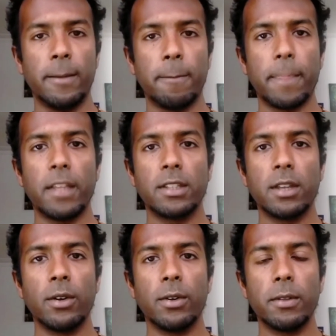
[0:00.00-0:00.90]
And
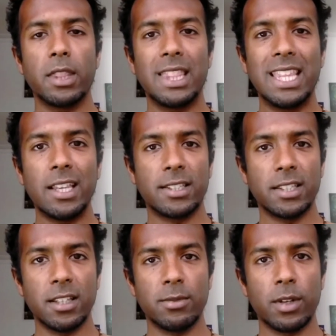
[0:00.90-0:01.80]
so this
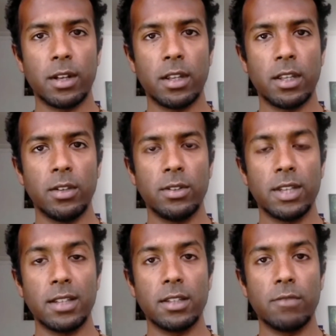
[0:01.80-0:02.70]
is what I use
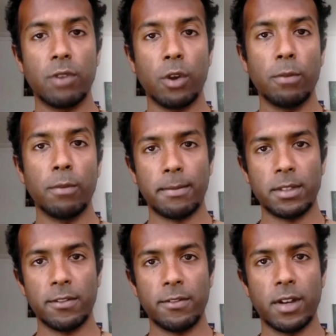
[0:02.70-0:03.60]
as the roadmap
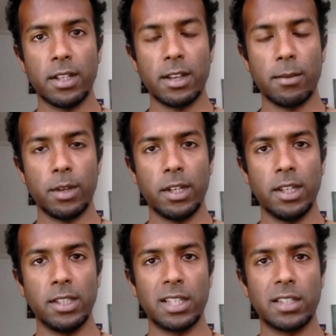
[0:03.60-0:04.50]
to find out what
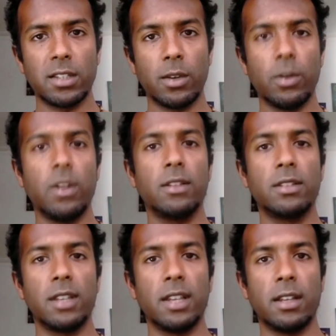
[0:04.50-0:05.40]
each soul is
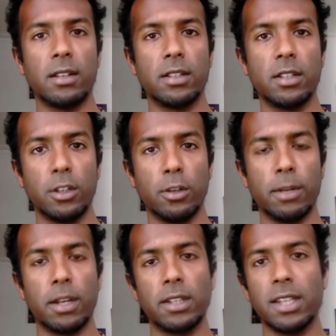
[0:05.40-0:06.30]
here to do.
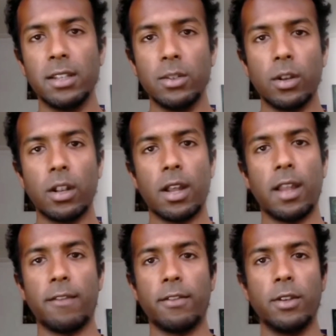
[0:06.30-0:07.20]
Because in your
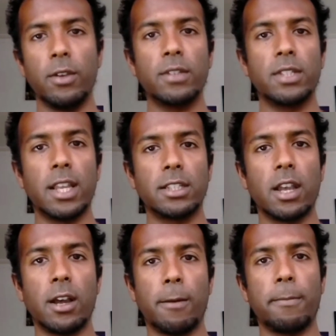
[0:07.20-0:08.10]
life, you have set
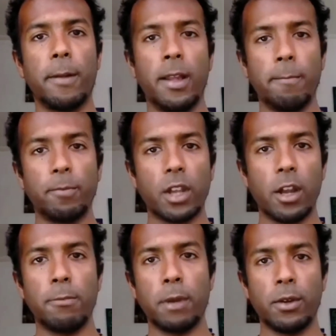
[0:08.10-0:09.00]
up
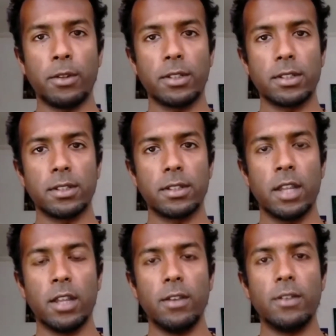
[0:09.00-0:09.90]
guideposts.
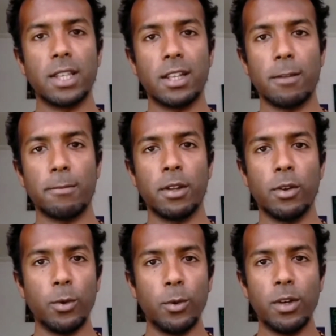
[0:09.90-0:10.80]
You've set up
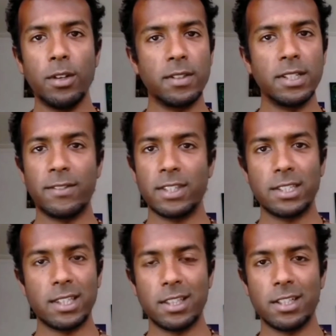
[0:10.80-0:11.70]
all of the
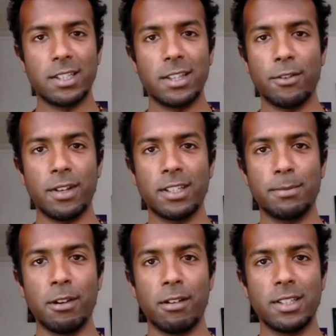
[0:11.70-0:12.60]
different
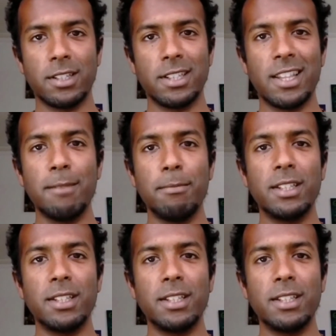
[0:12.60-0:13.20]
experiences, and they may